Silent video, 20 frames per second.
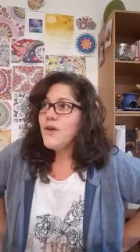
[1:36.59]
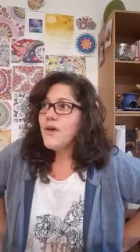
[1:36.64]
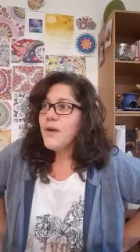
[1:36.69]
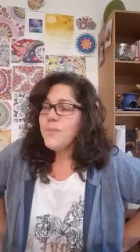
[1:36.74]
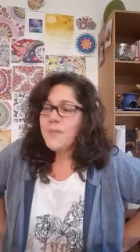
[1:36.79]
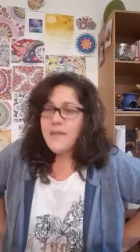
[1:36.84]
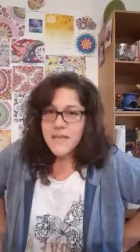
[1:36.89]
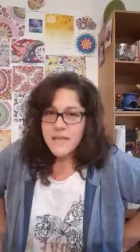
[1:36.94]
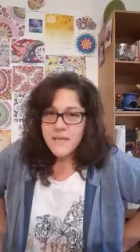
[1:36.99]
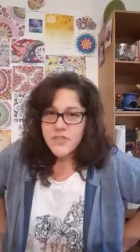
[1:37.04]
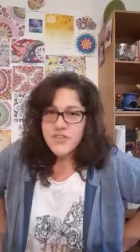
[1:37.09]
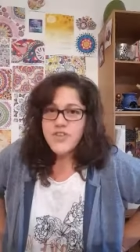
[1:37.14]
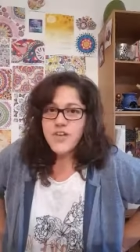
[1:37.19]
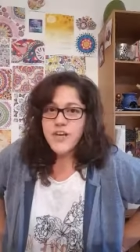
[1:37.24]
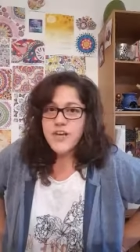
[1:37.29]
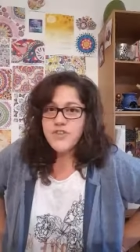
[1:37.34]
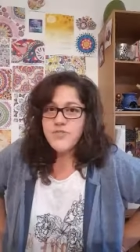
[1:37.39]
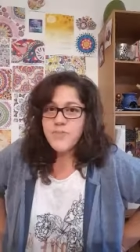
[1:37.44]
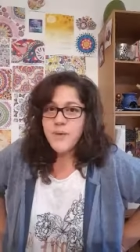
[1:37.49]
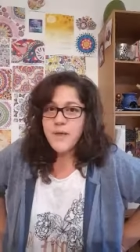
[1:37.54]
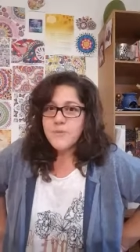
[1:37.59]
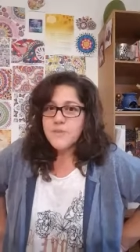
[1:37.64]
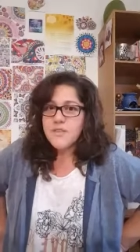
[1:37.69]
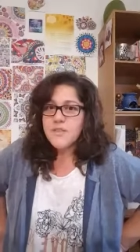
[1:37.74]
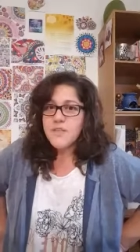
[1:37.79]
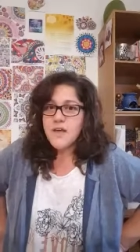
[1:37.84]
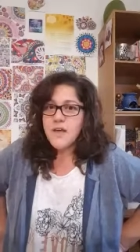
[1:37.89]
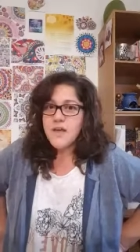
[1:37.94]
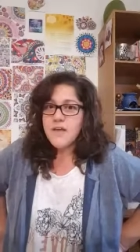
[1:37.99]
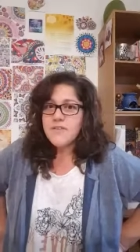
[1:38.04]
I'm here to change
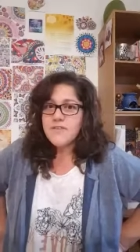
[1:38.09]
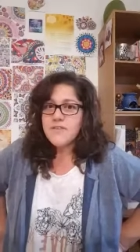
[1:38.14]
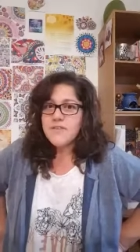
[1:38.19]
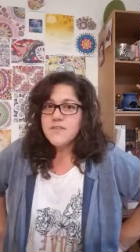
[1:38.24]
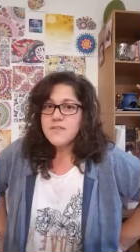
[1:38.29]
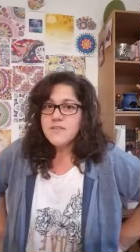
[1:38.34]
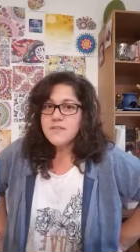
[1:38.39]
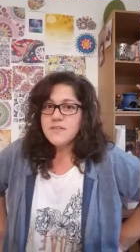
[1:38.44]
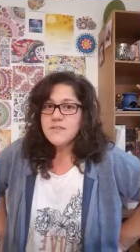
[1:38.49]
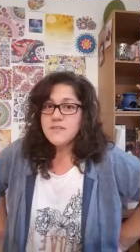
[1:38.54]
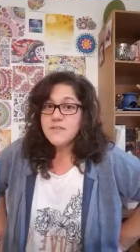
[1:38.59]
people's lives.